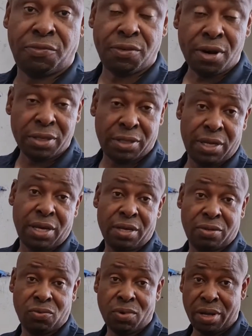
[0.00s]

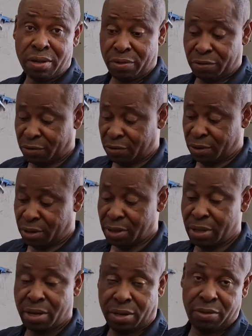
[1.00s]
48 wires
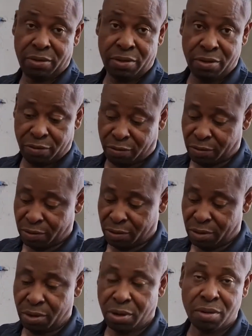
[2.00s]
connect to this
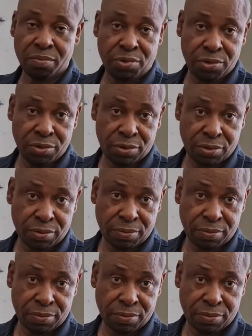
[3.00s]
computer.